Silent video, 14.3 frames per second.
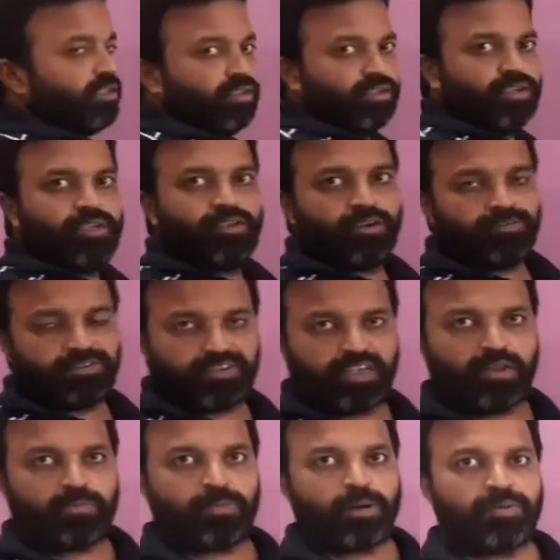change of
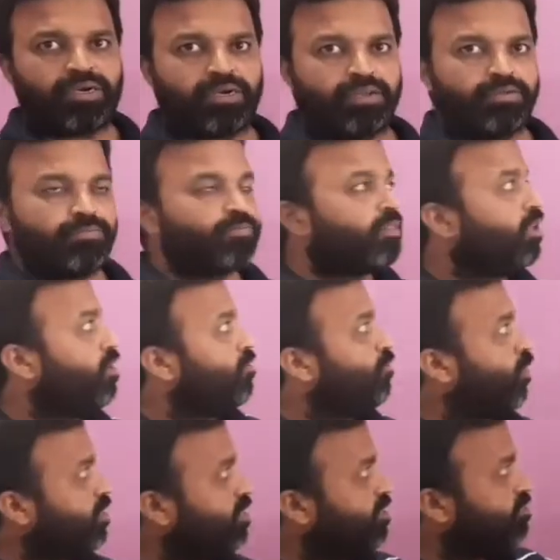scale property.
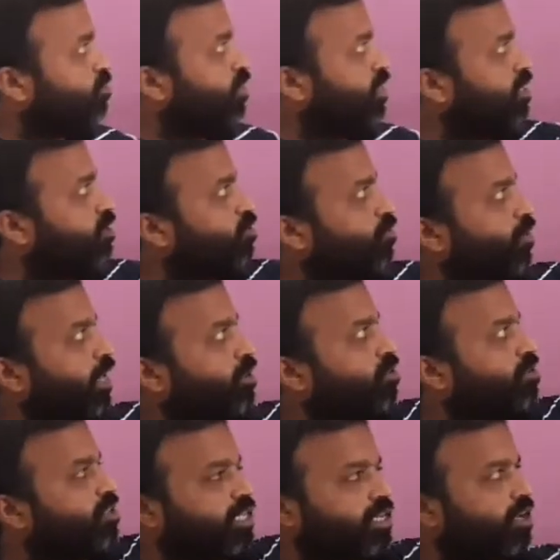For this we need to find
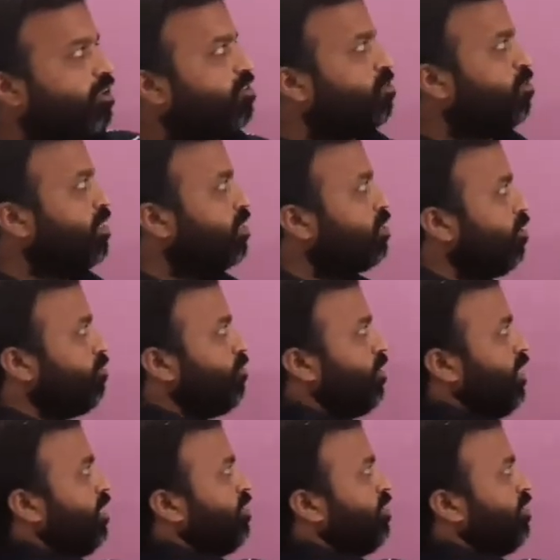out z transformation of n